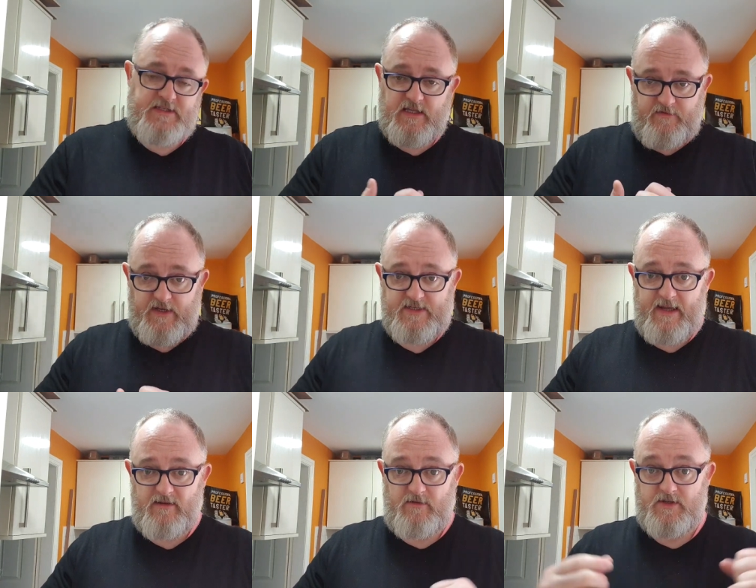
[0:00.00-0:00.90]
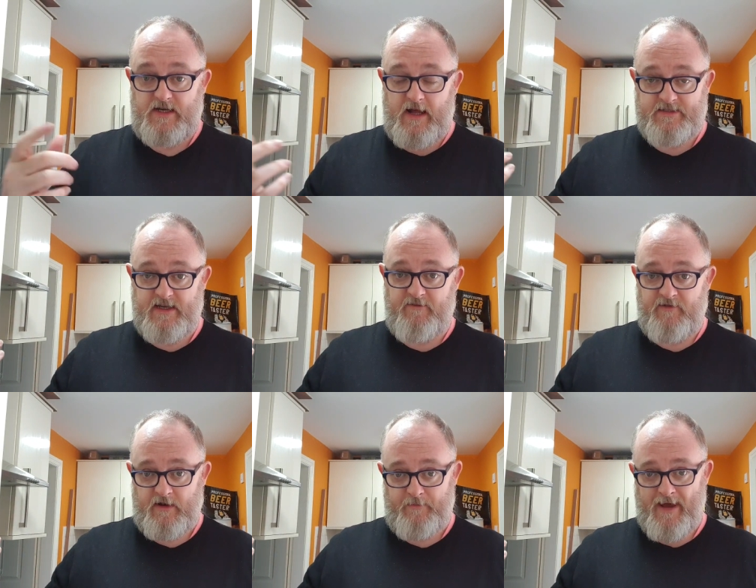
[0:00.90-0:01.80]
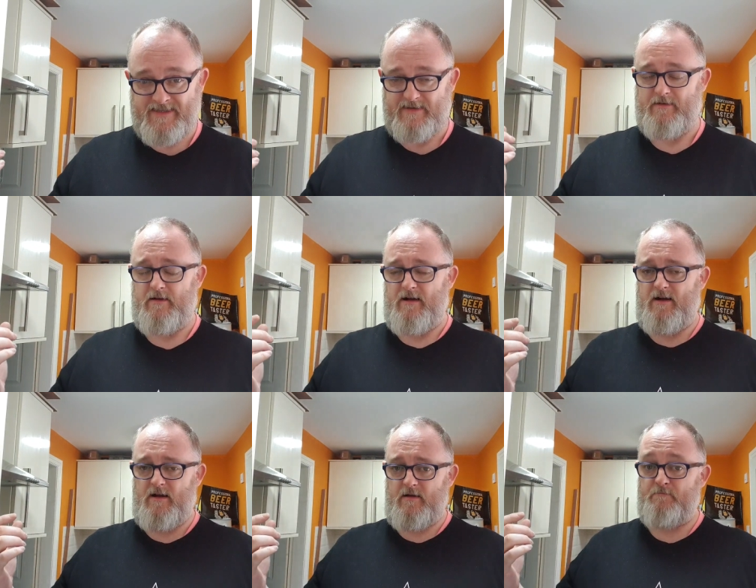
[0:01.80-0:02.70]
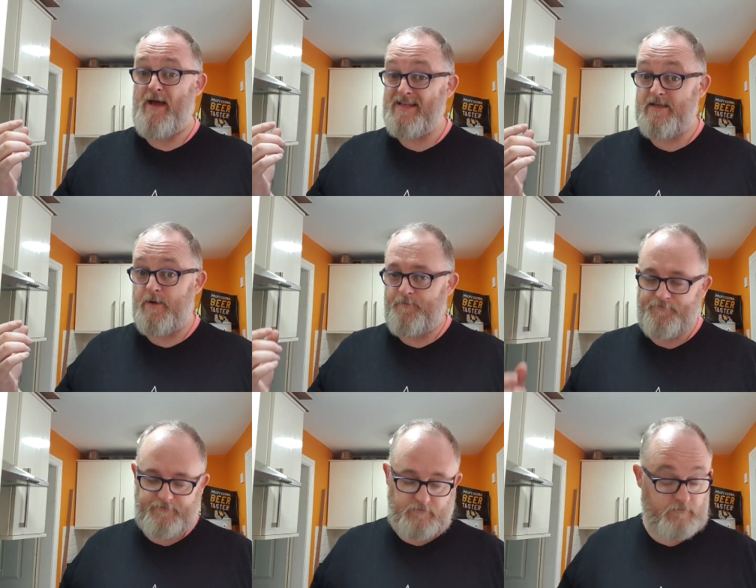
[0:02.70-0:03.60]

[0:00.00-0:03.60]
Into the recycle, because cans are infinitely better.